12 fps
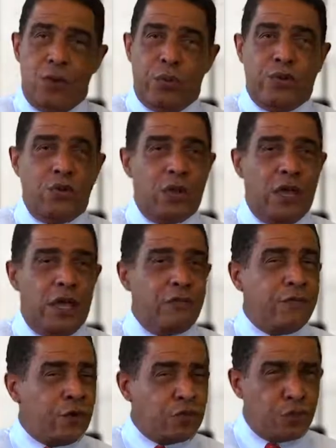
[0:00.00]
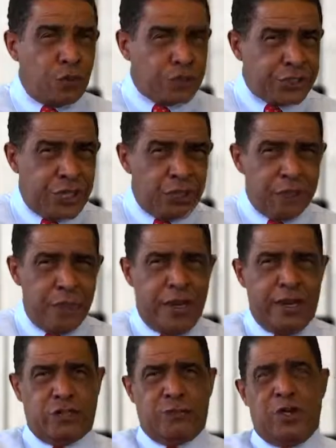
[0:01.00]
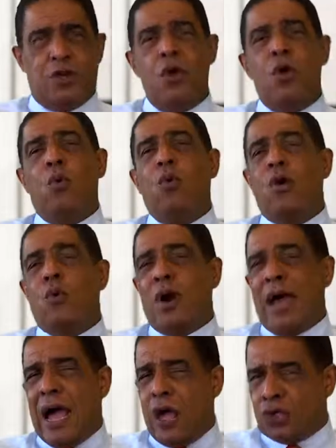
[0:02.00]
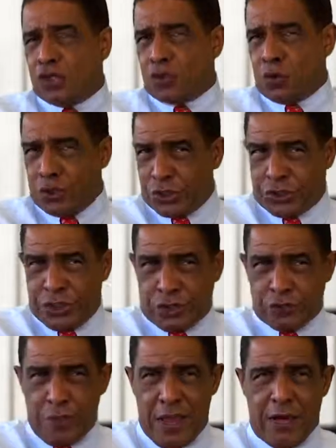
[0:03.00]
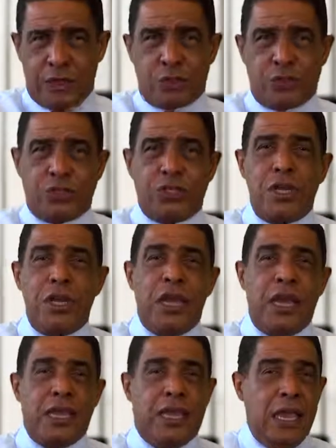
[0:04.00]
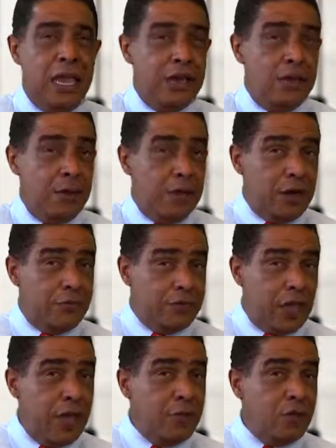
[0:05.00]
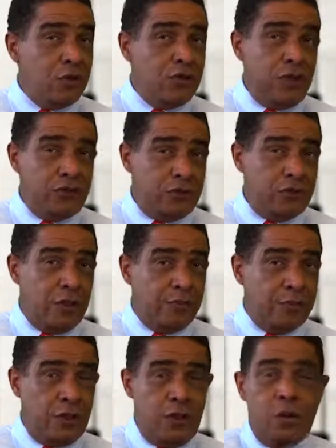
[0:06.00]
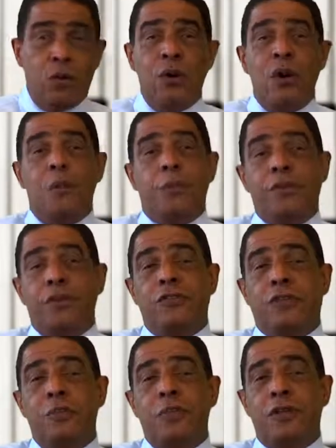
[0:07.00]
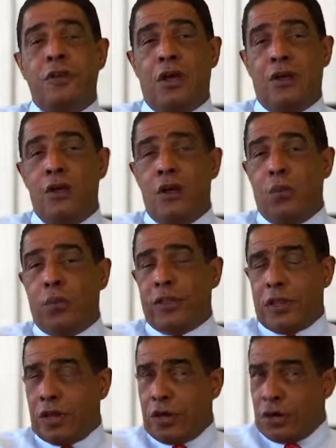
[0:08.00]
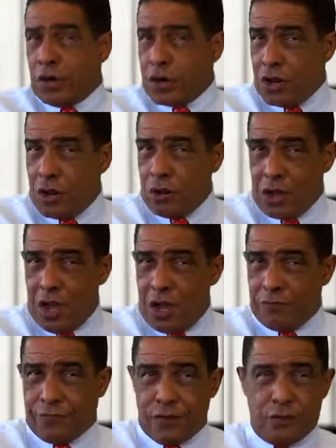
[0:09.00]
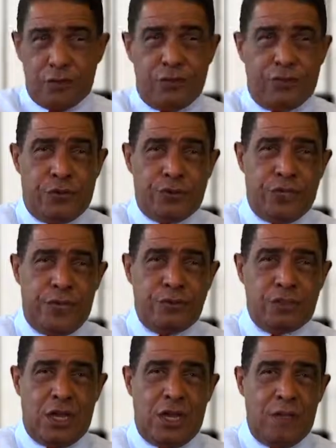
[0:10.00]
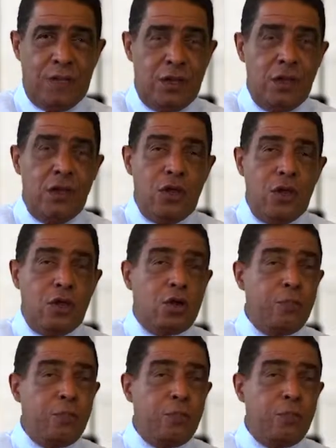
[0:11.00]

We do a lot of virtual sales management where we're outsourced sales managers. Again, the amount of time you invest is up to you, but this can be done with little or no conflict with a full-time job. You